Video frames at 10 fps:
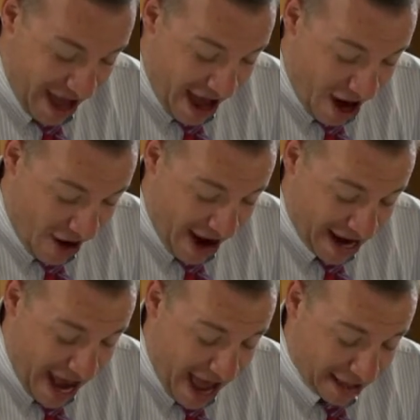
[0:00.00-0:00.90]
All right,
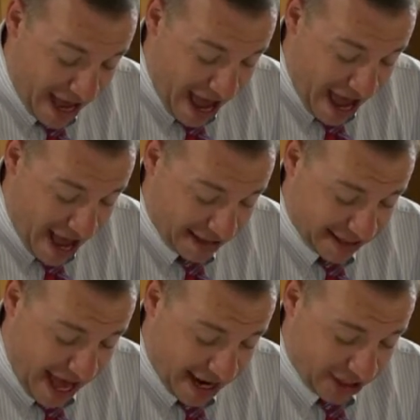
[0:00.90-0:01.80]
and that, as
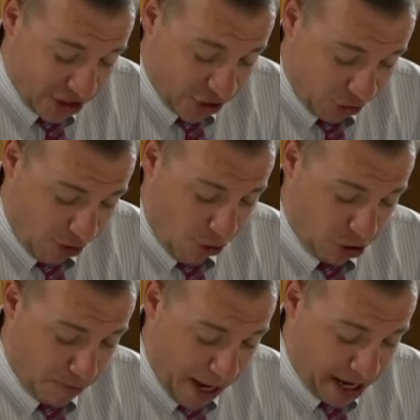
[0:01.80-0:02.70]
that is the
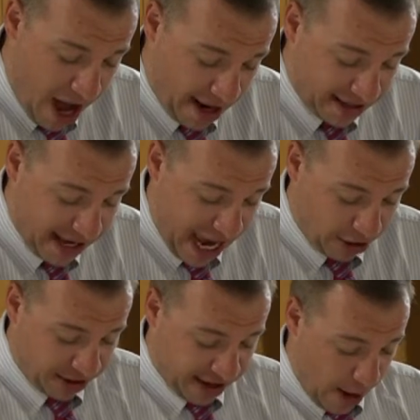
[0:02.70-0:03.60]
truth, be not
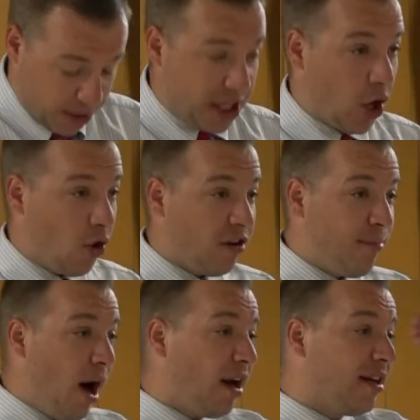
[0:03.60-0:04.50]
entangled again with the yoke of
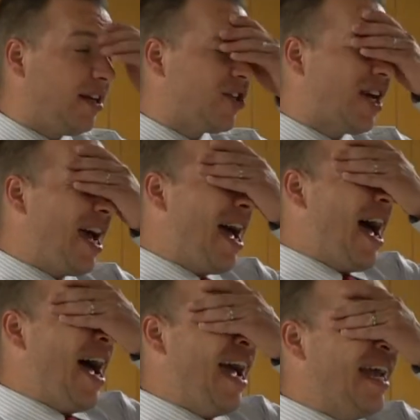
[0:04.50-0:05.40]
bondage,
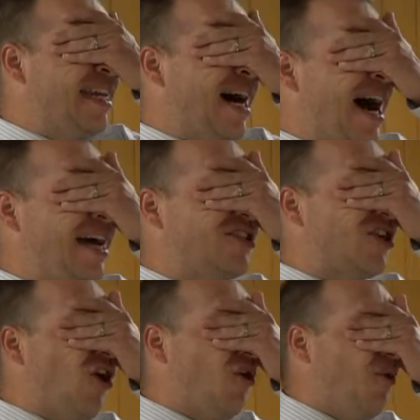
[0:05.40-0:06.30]
and uh, and
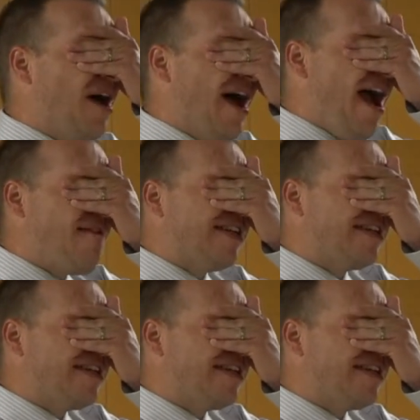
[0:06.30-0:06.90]
so Every